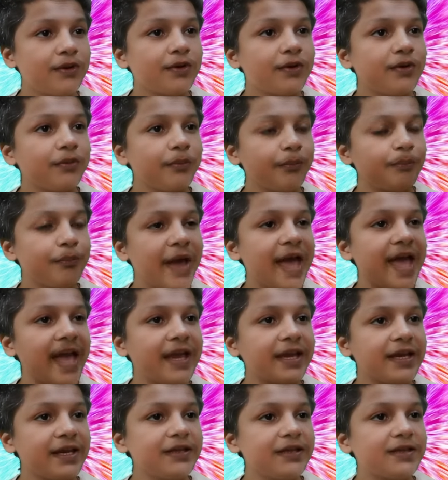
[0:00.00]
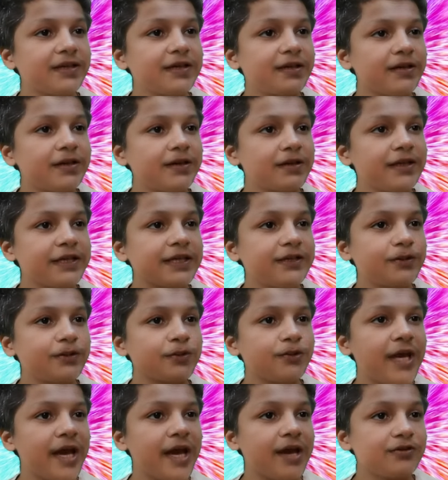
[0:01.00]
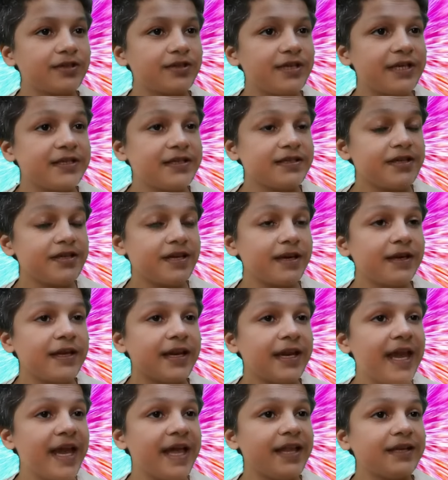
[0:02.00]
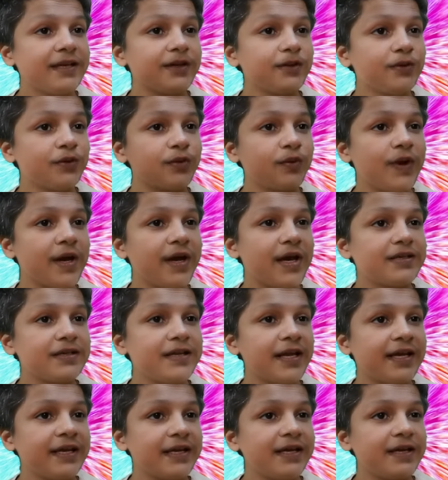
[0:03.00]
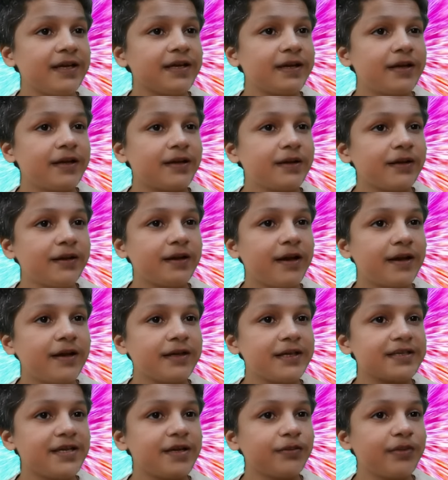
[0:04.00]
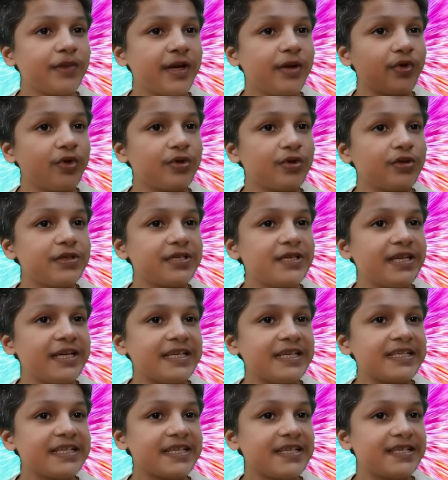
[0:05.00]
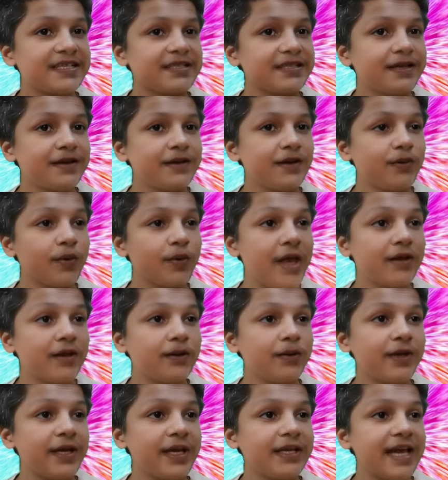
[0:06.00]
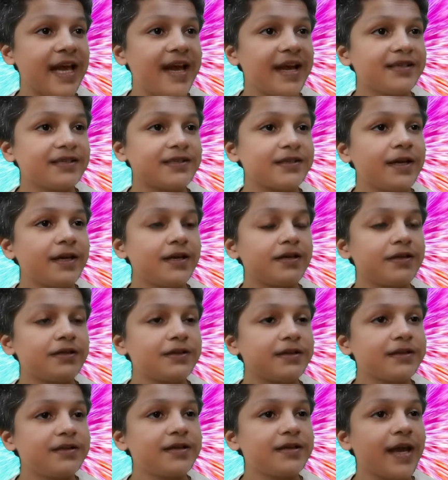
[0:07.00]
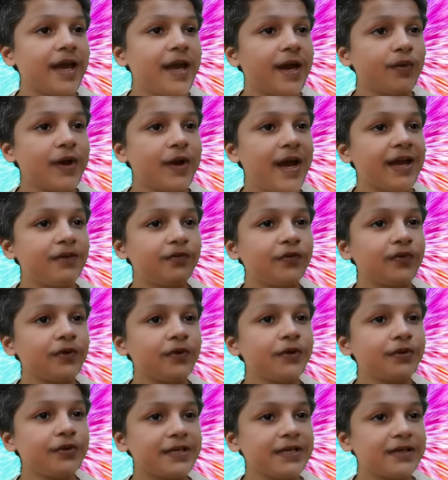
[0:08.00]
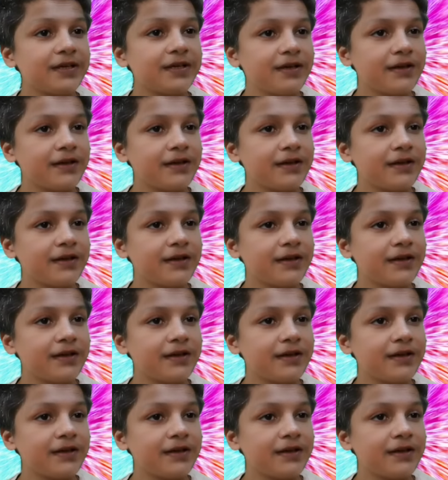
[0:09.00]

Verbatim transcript: Back in the early 2000s, Kelly Hu was like a goddess among mortal actors. Well, okay, that's just how I viewed her.